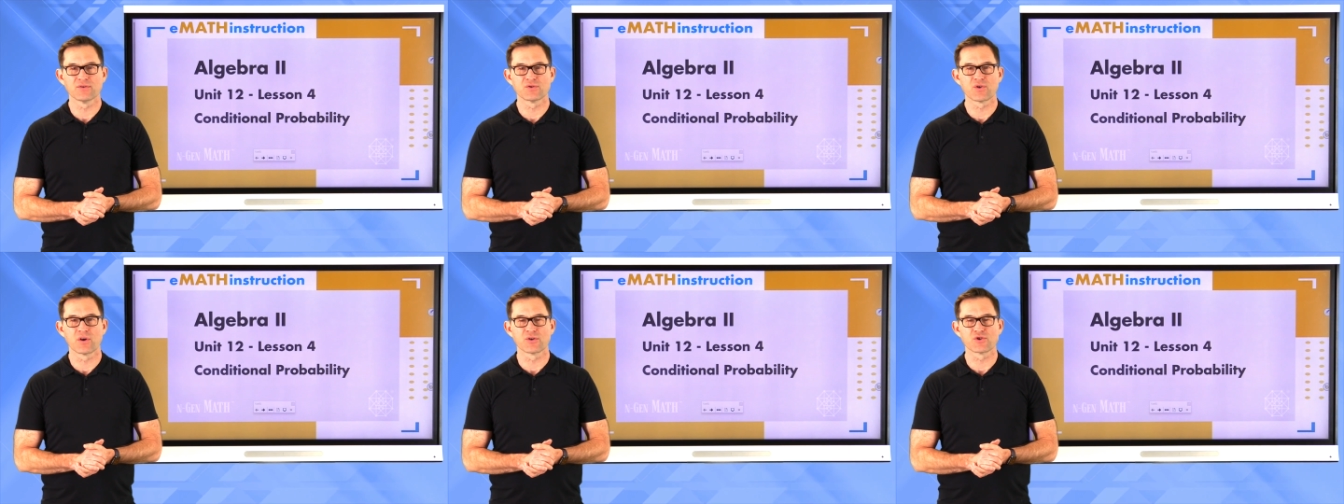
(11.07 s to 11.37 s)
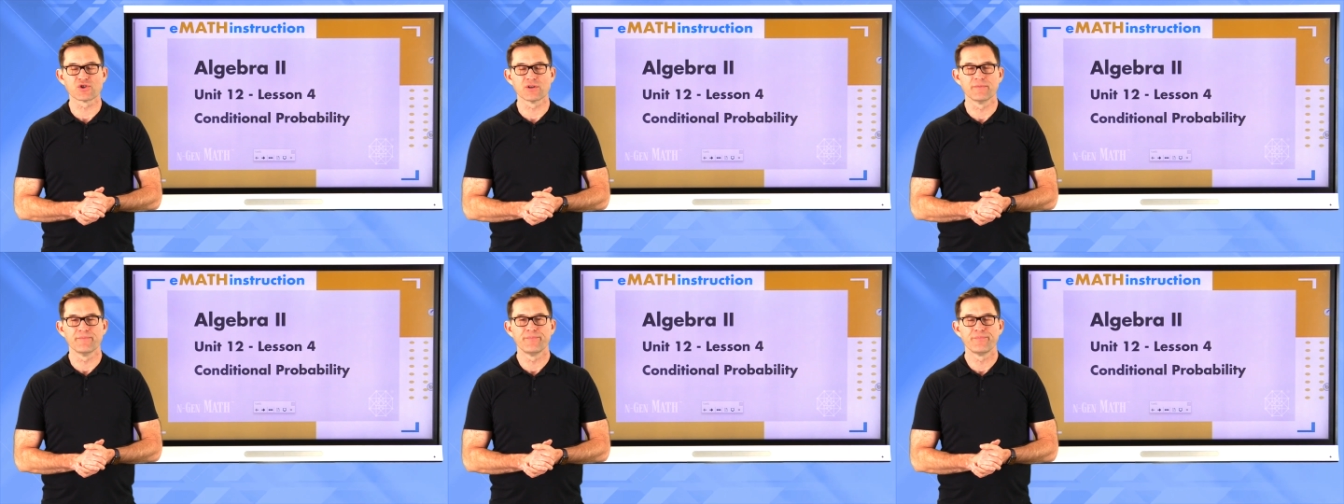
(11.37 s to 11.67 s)

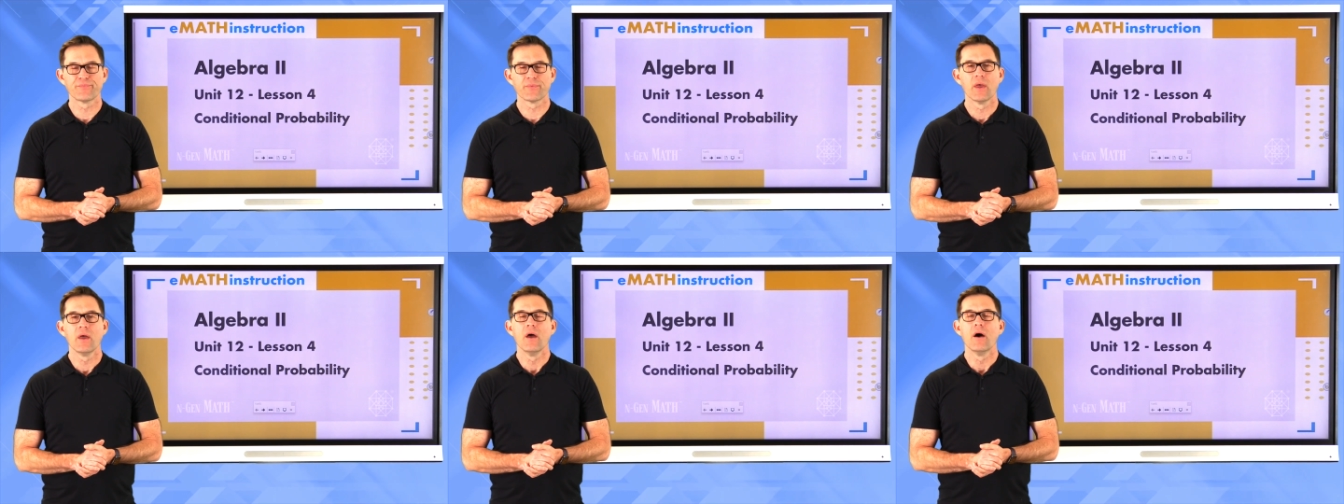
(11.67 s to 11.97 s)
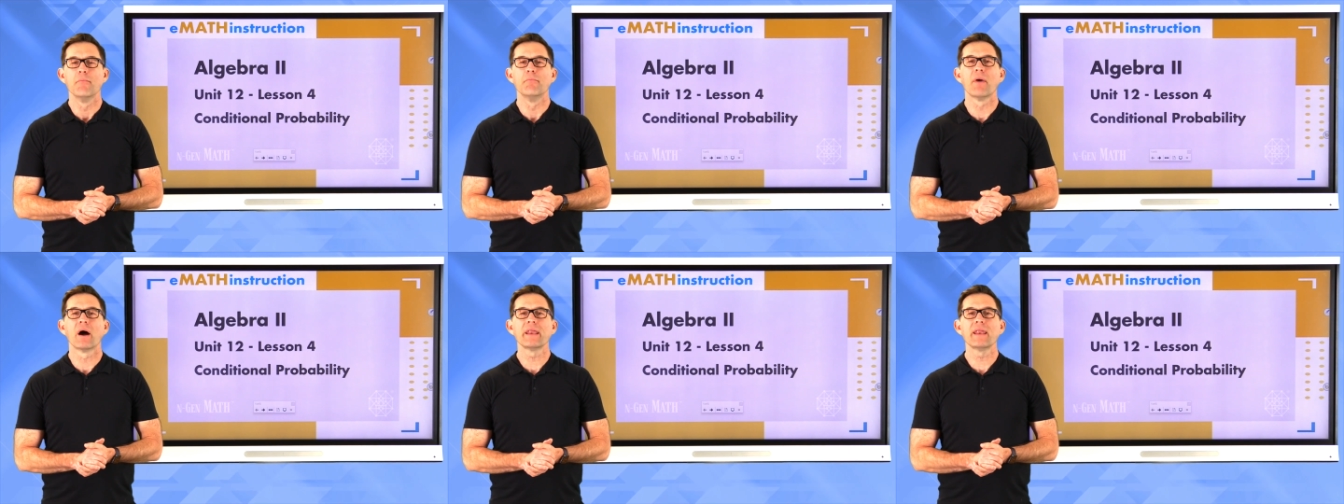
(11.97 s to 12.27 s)
Instruction.
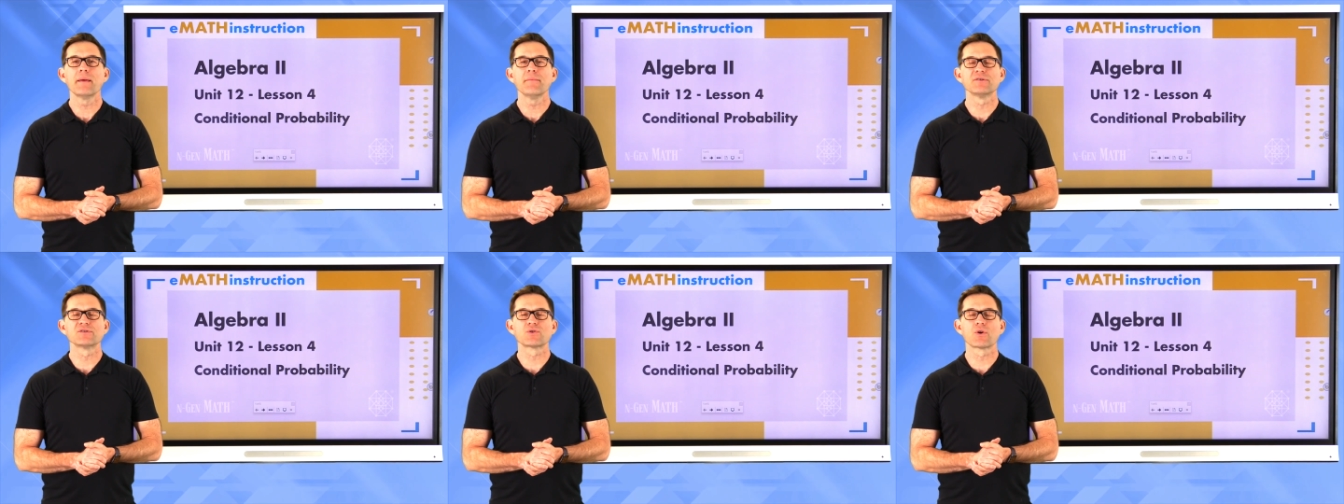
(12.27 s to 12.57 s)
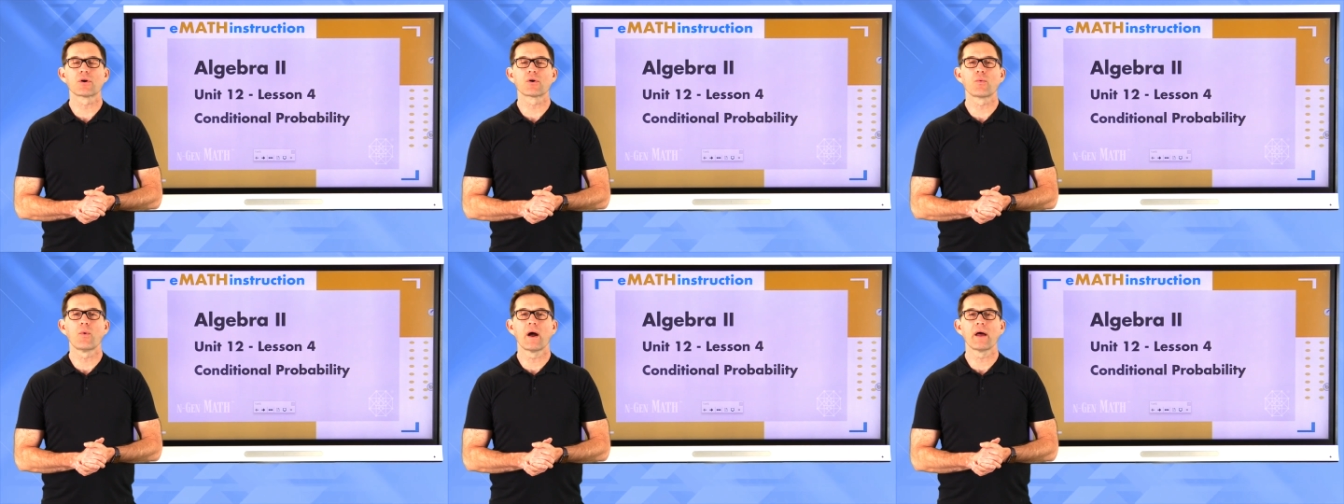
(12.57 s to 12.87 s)
My name is
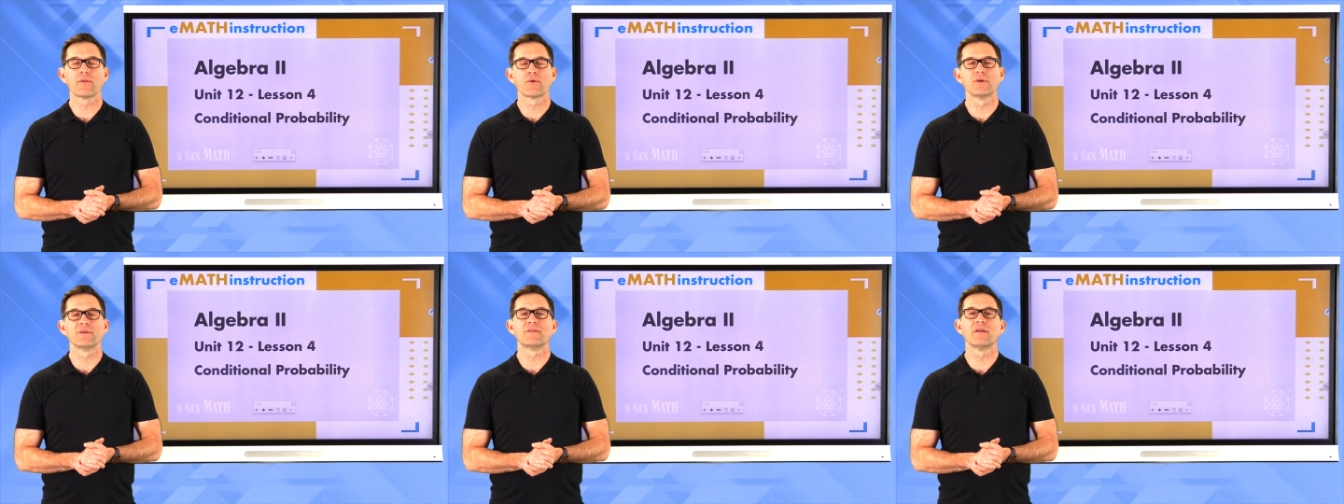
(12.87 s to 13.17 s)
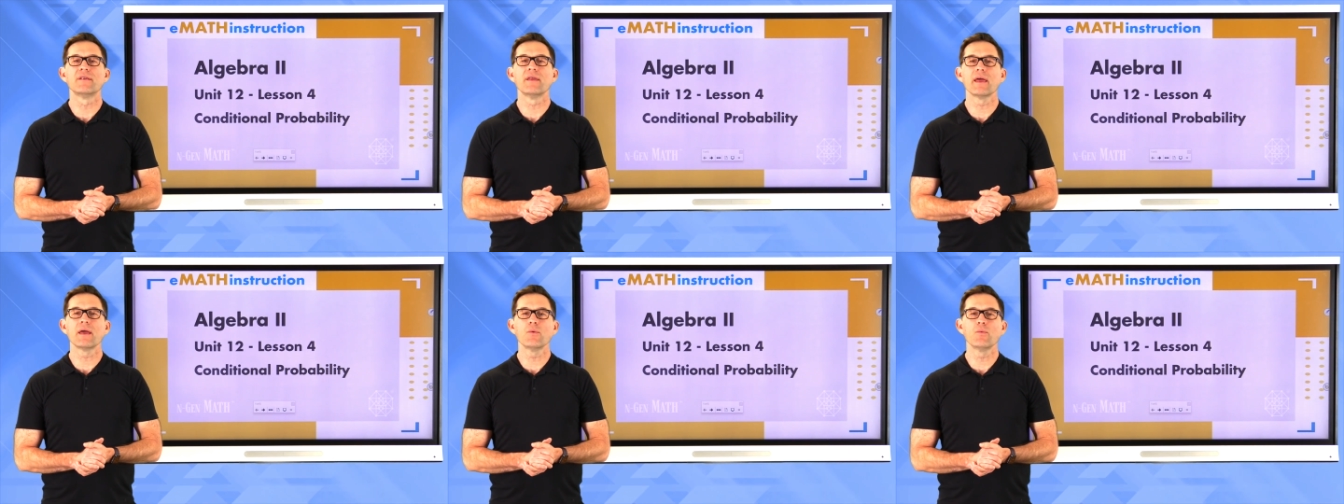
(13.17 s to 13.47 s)
Kirk Weiler and
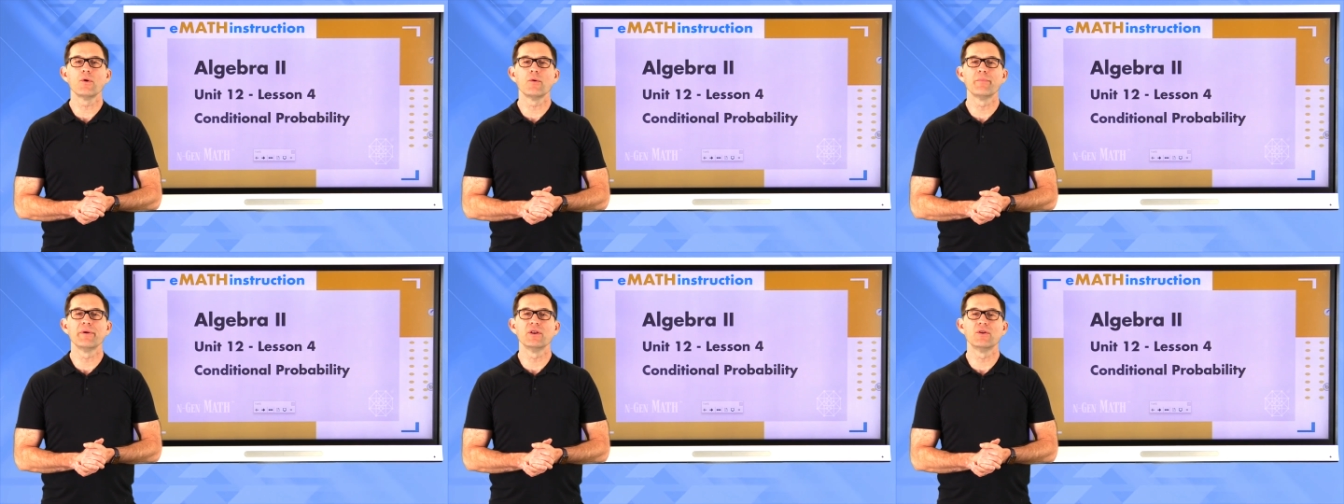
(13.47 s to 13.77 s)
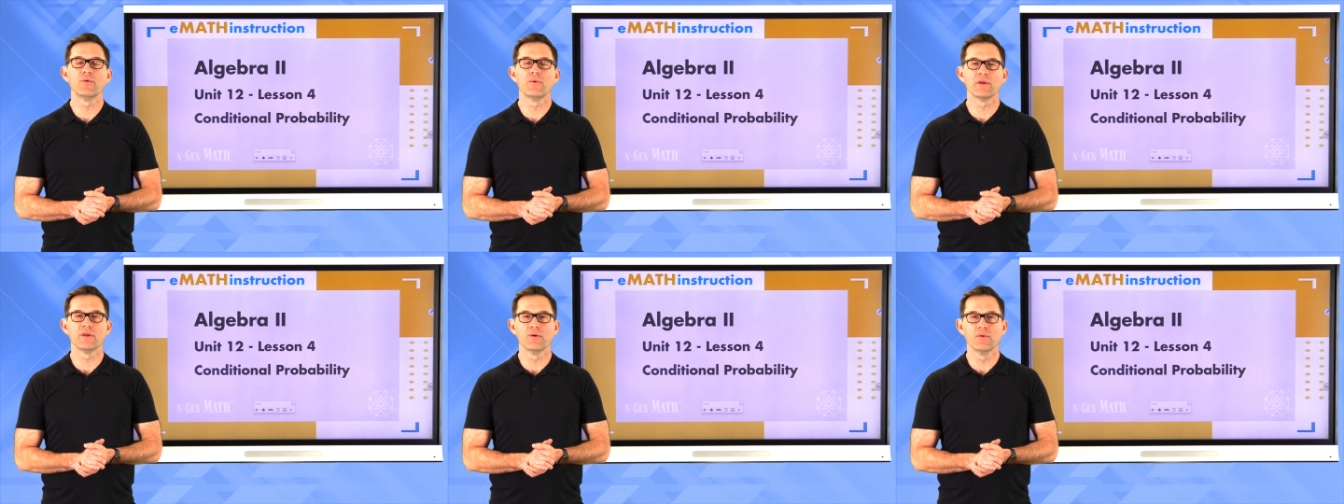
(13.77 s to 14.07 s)
today we'll be
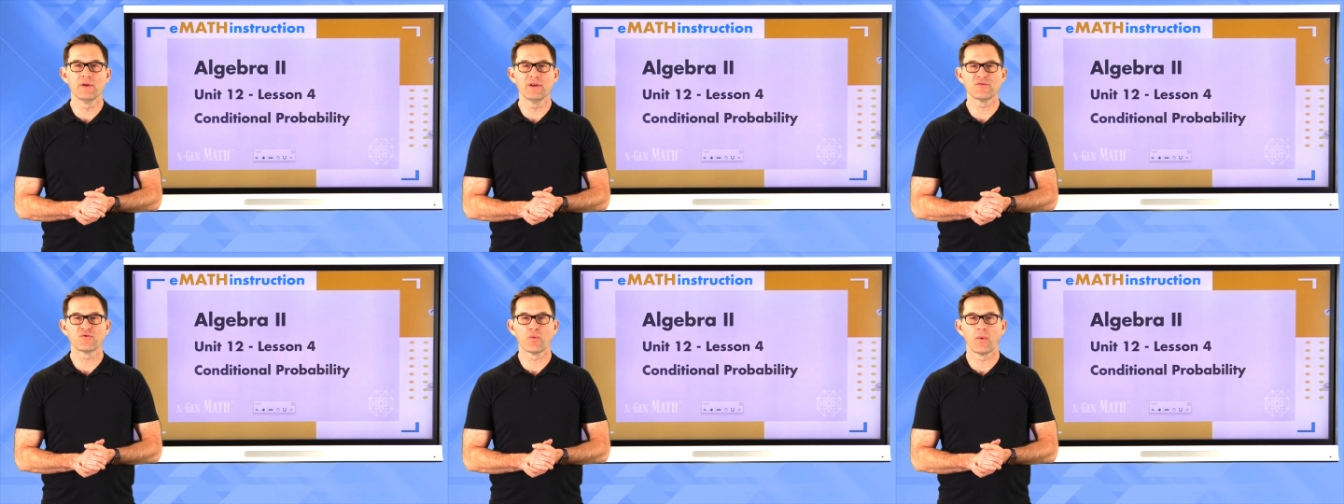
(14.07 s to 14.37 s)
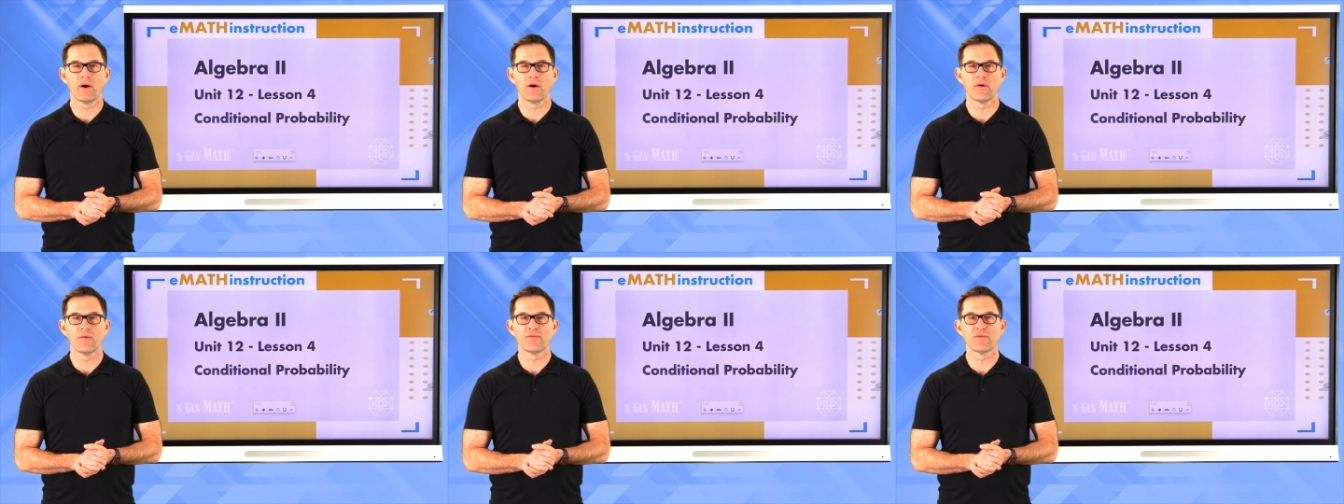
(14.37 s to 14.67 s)
doing Unit
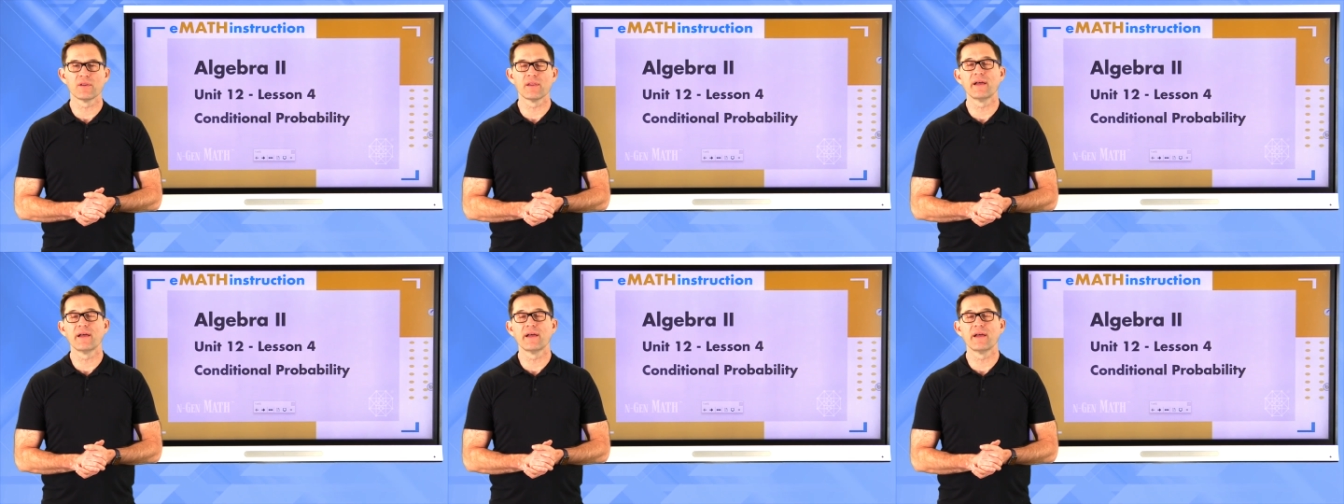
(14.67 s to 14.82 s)
12,